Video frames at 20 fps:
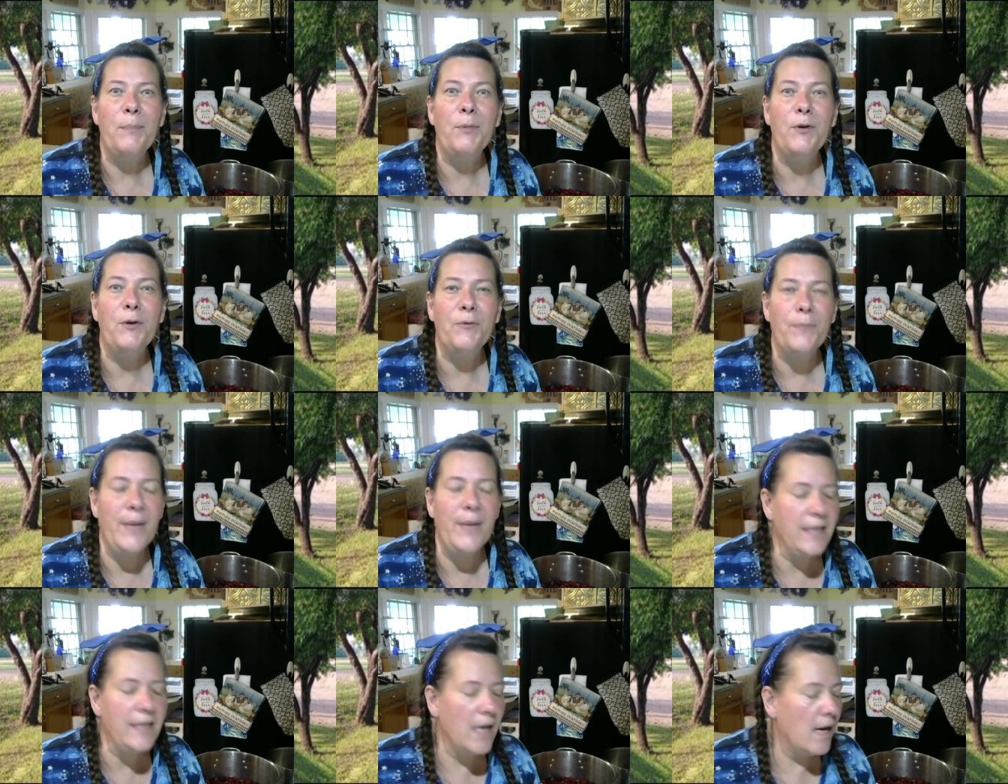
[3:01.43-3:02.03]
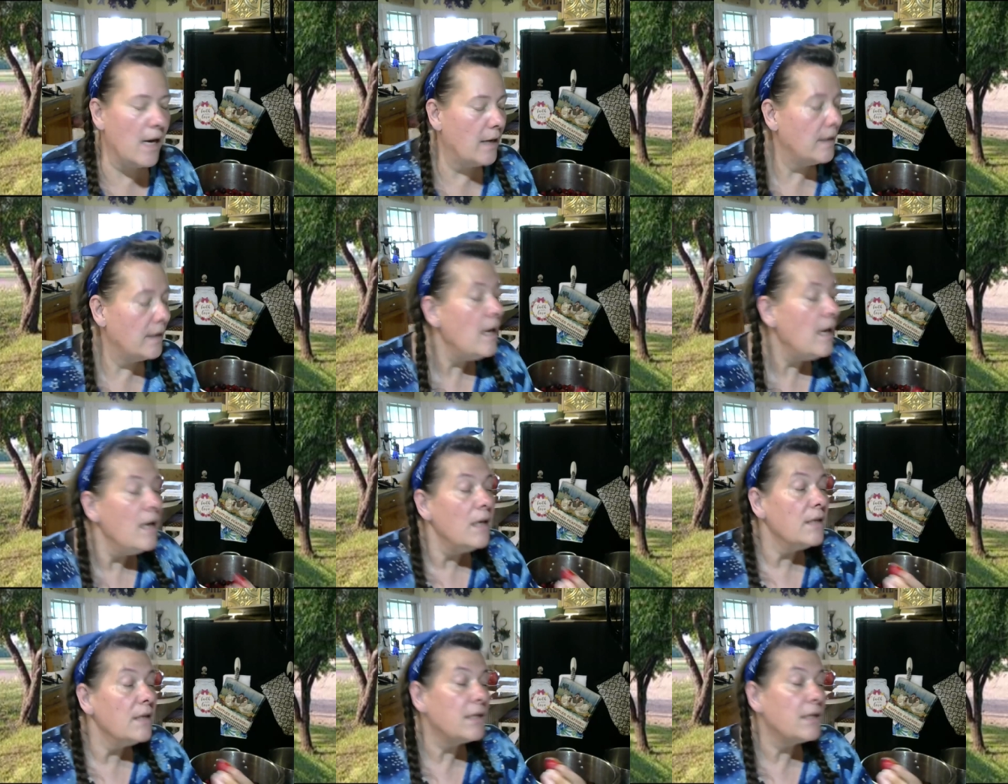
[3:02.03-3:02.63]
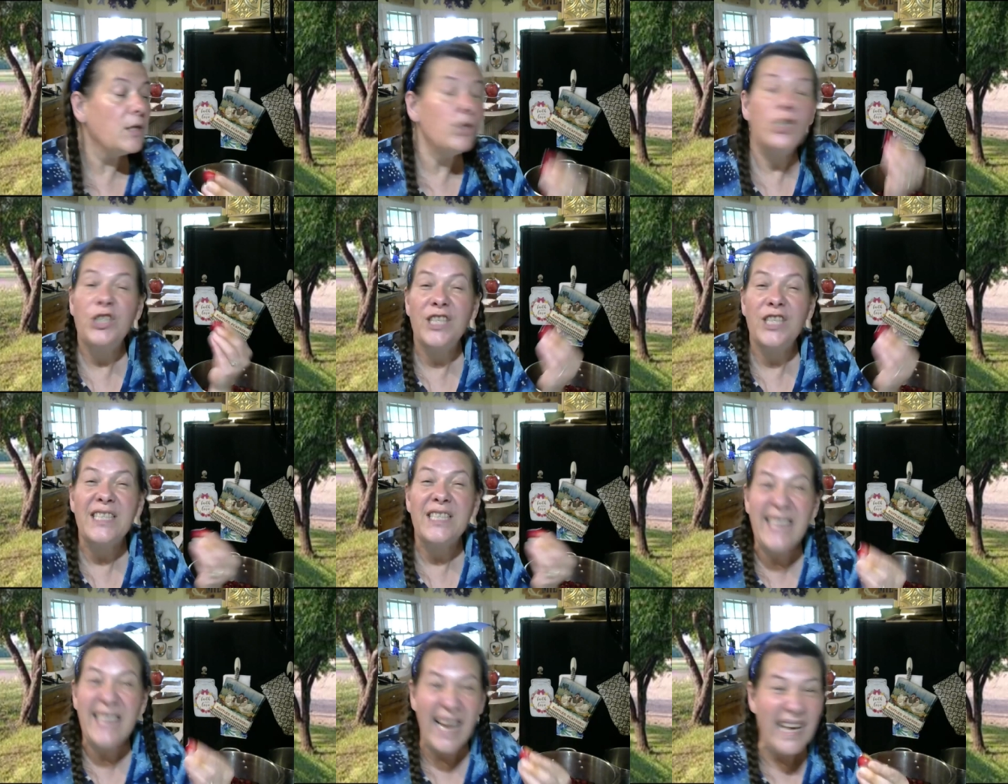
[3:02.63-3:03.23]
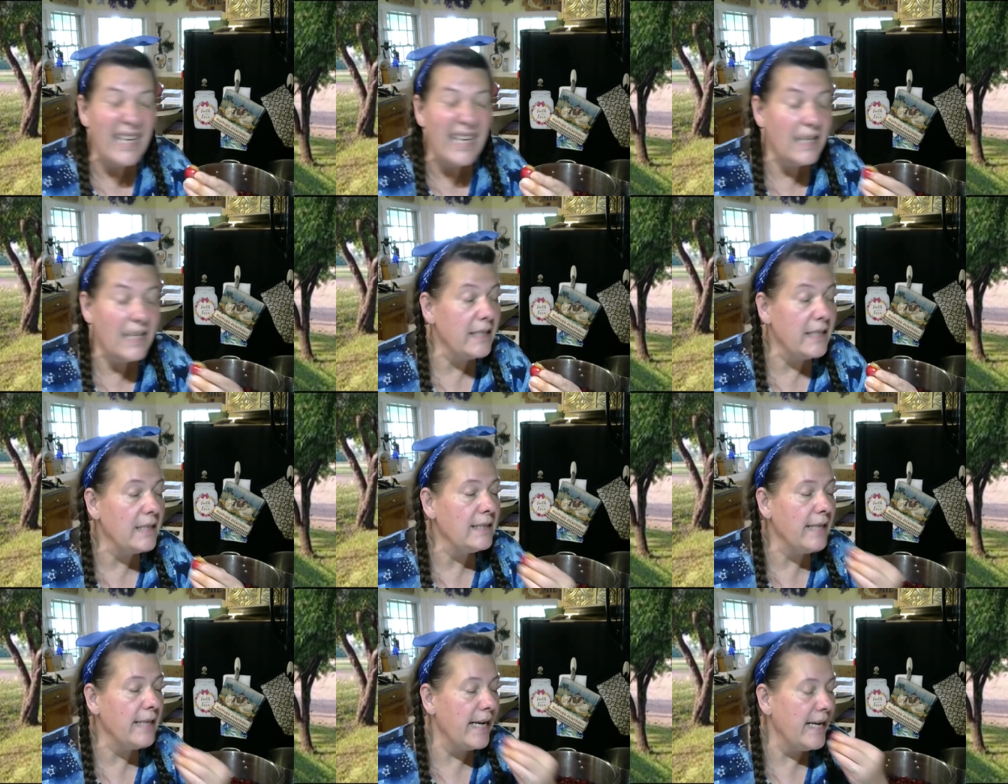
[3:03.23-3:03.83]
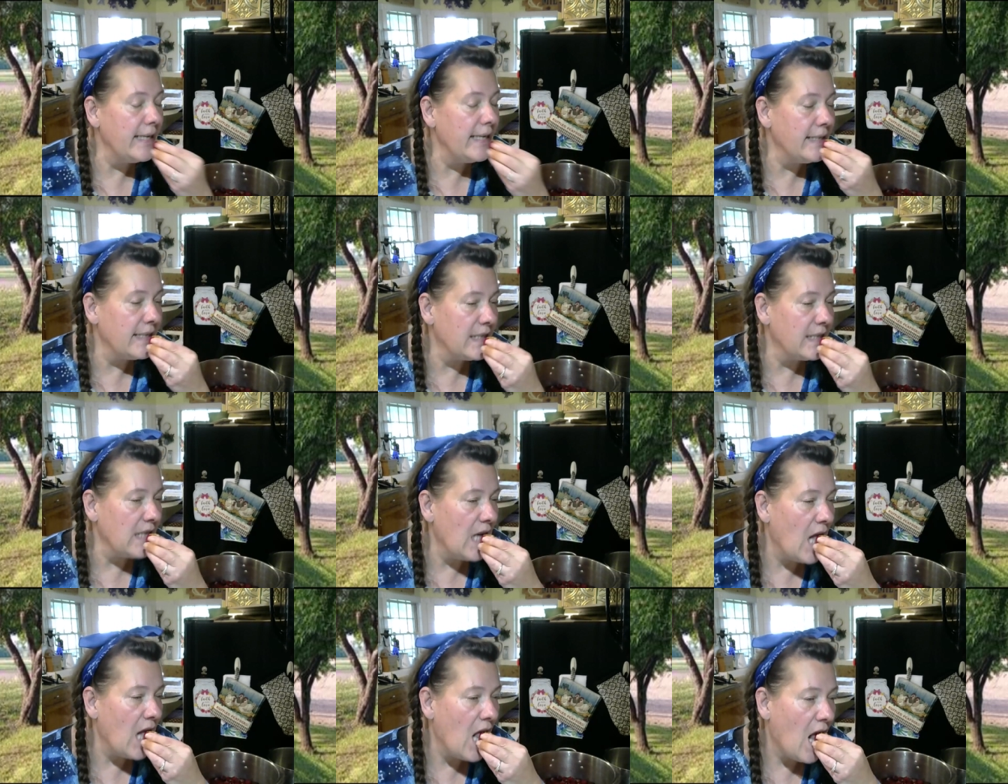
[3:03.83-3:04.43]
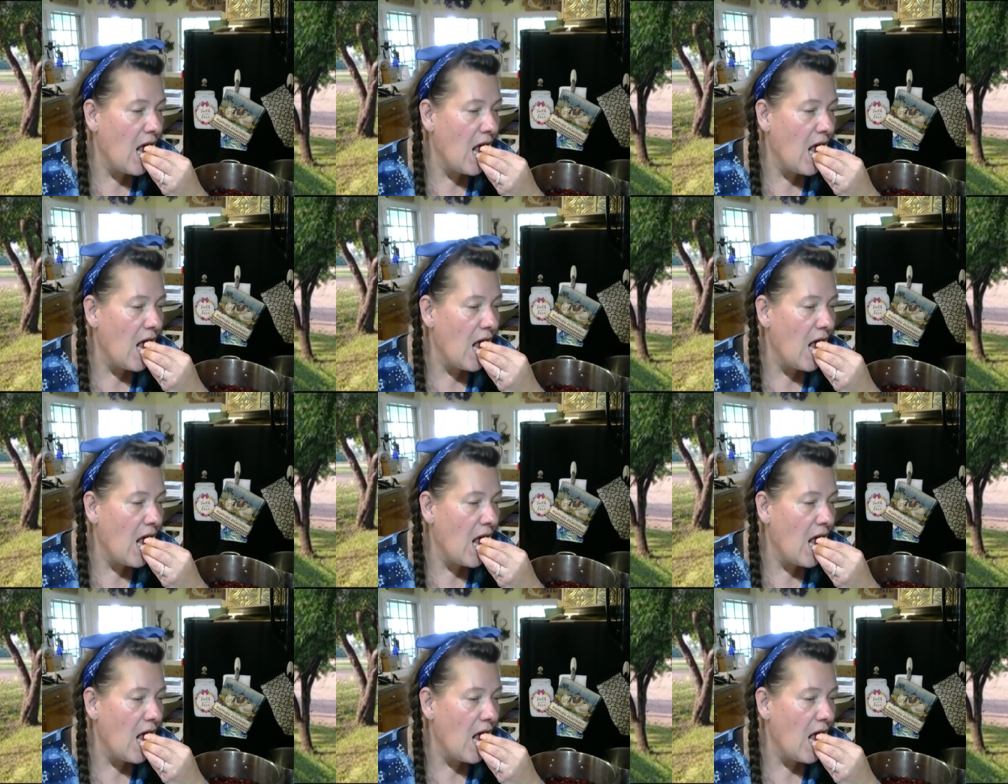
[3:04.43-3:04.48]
move my tongue. So just take a little taste.